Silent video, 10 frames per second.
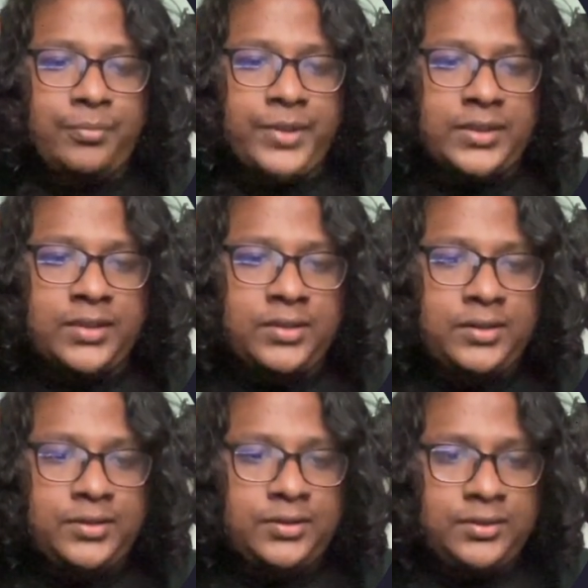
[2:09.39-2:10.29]
a button
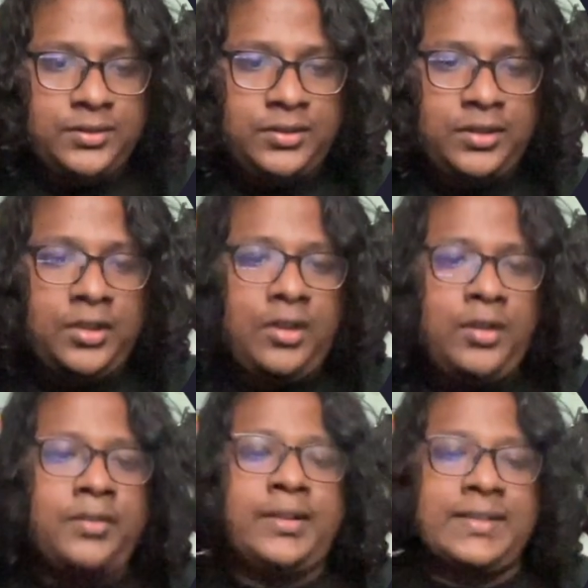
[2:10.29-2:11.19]

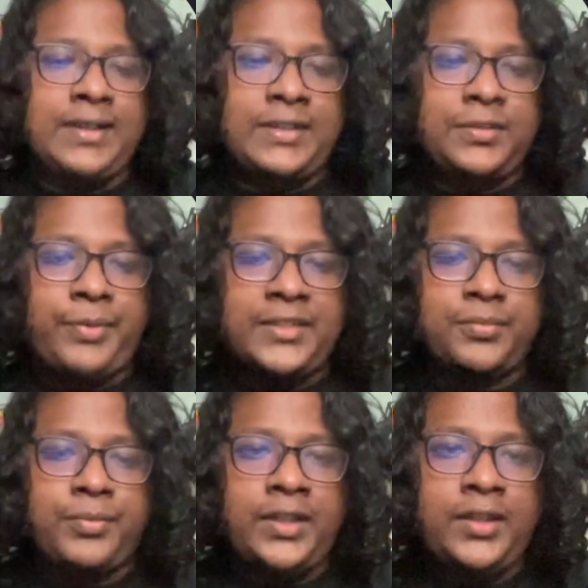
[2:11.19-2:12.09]
that says
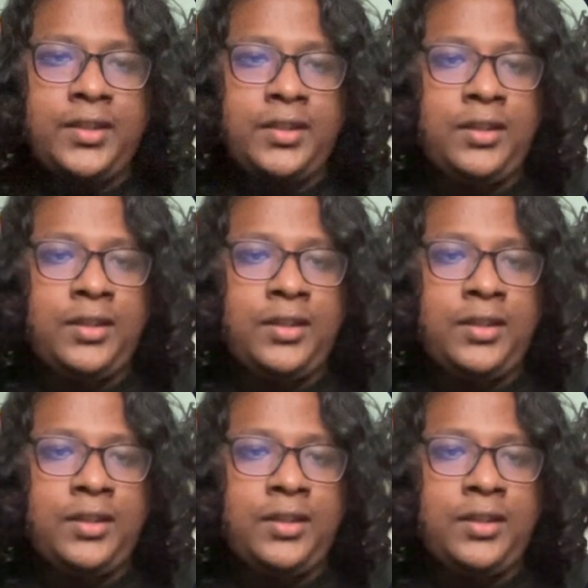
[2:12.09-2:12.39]
press me.